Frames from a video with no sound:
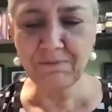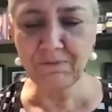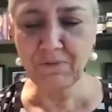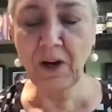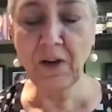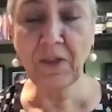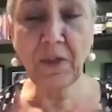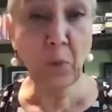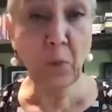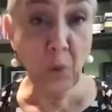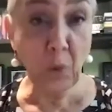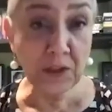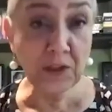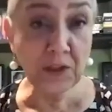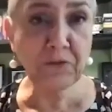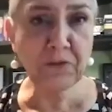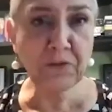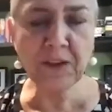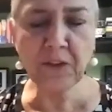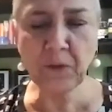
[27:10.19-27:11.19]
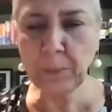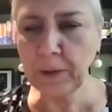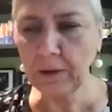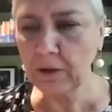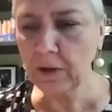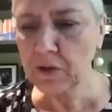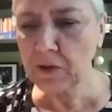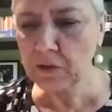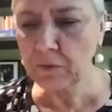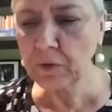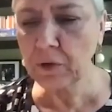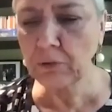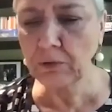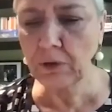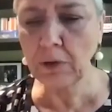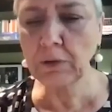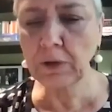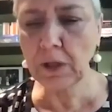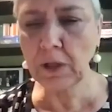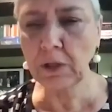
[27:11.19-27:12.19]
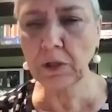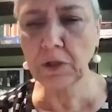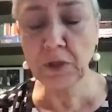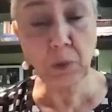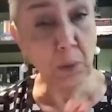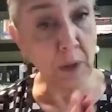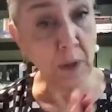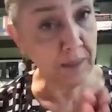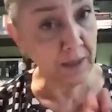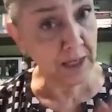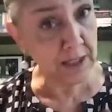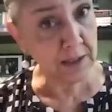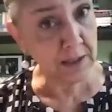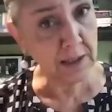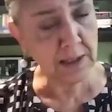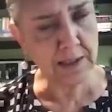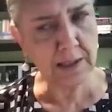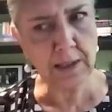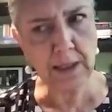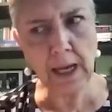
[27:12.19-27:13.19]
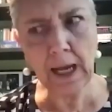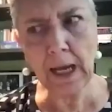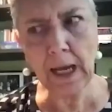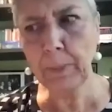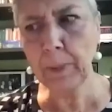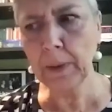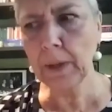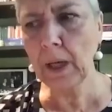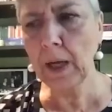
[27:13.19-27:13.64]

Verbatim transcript: rather wonderful experience of your own culture where that doesn't happen,